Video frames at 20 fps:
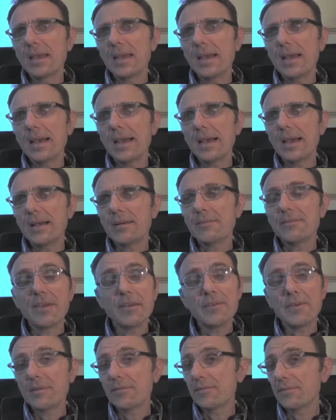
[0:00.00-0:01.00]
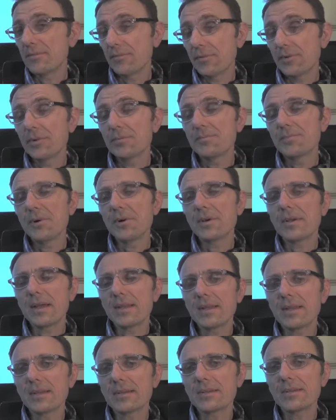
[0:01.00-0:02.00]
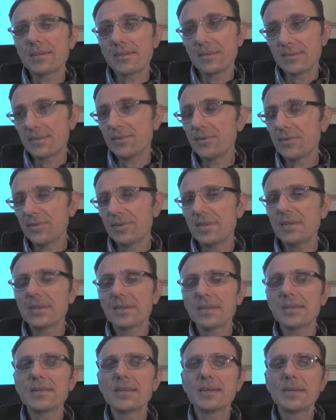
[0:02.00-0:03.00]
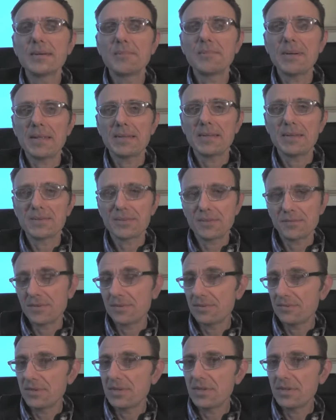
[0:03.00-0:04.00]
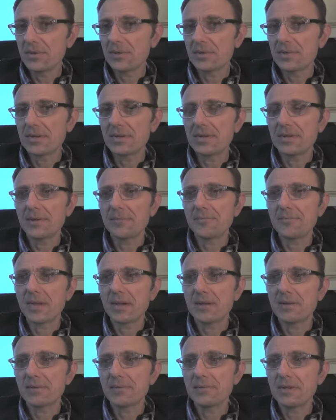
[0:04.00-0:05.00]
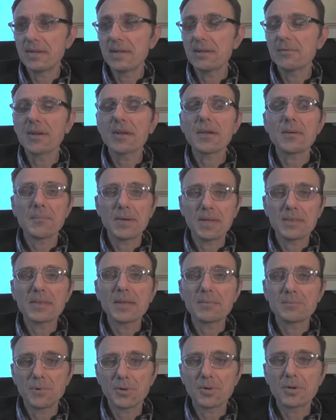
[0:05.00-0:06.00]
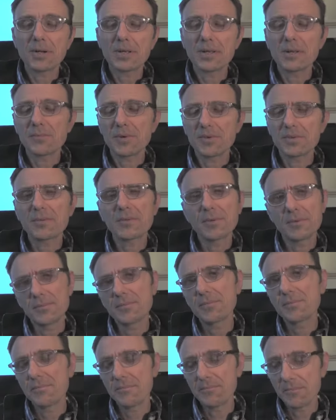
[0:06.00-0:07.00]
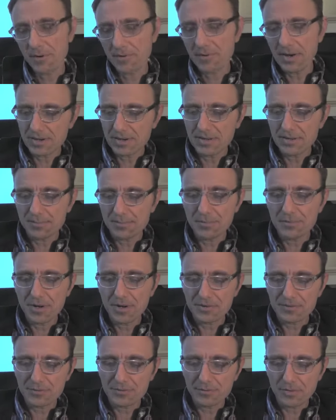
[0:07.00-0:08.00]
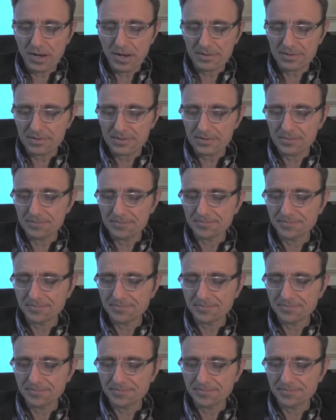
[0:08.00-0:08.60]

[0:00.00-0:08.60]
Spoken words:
Very good book, and you see it in the appendix of this video. I really recommend that book, and it was a great inspiration for us.